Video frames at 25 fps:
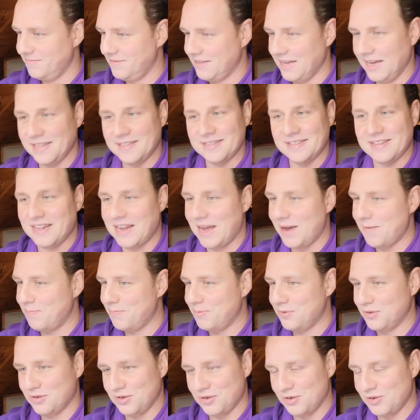that
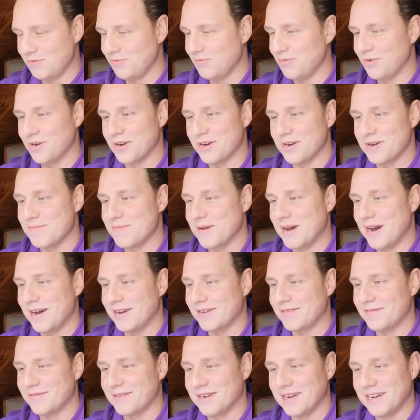slap you shouldn't worry
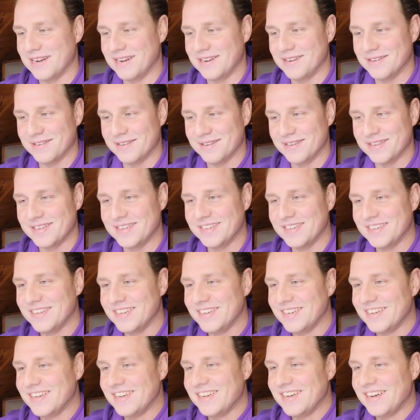about, really not.
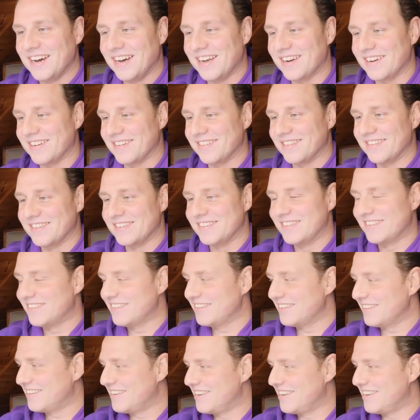I don't know. It's